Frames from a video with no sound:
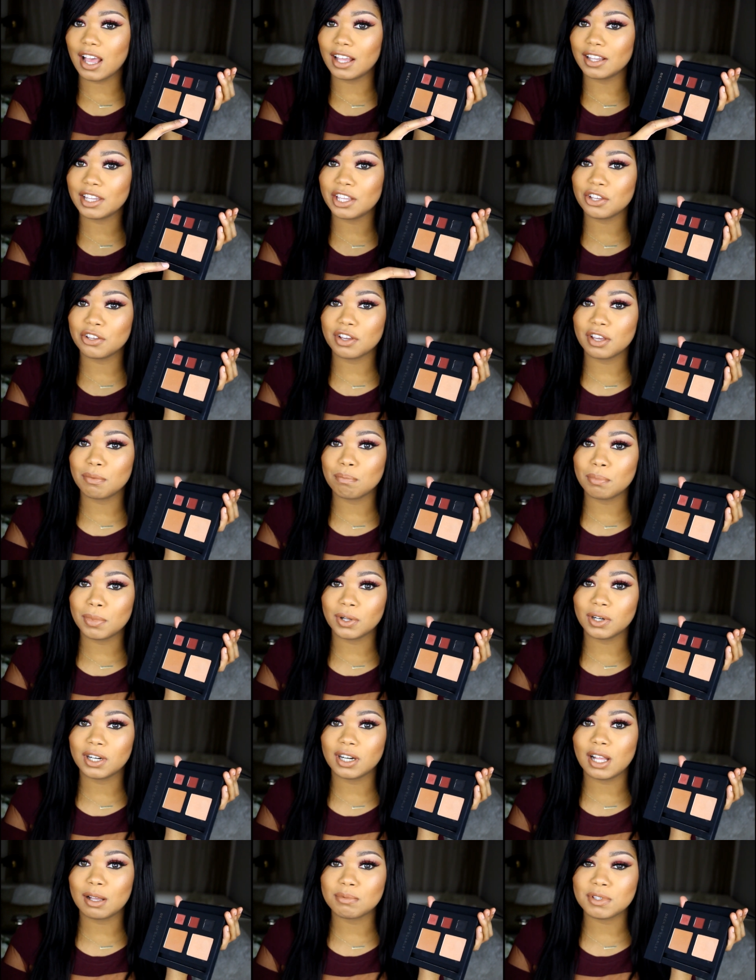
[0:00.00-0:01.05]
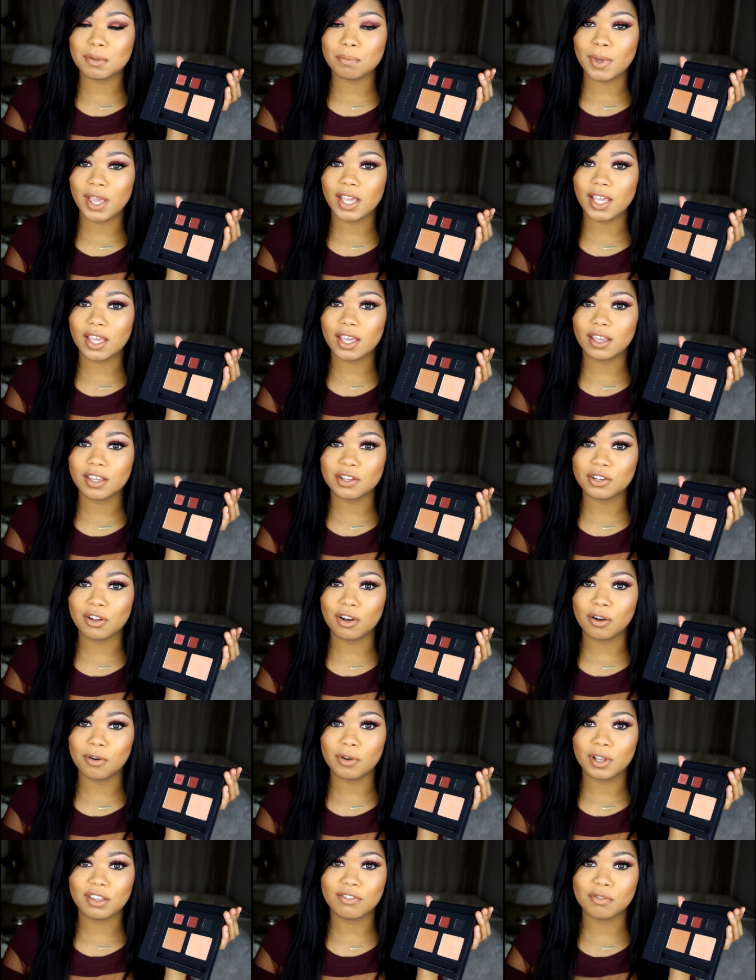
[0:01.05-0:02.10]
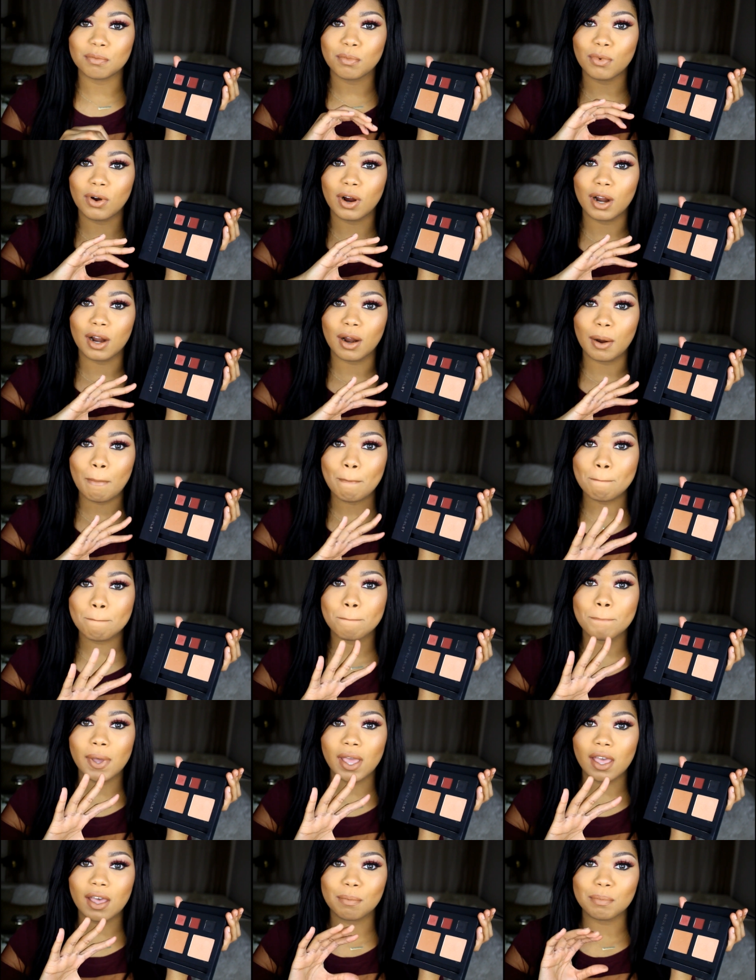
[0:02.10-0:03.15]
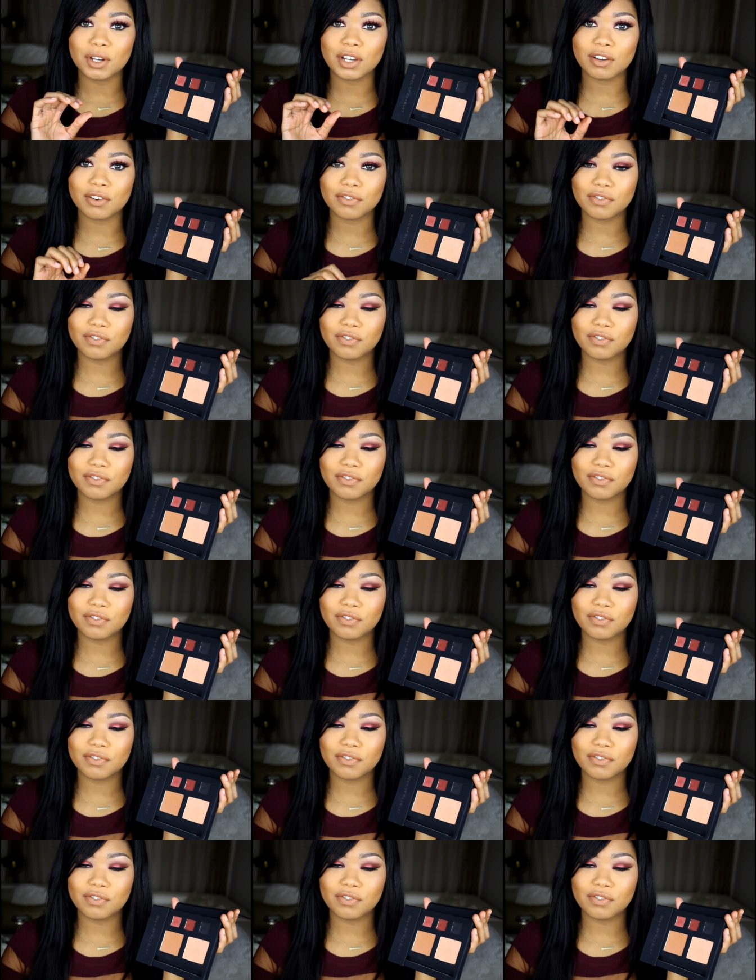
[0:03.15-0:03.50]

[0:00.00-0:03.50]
I think you can build it up to make it, you know, even more bam in your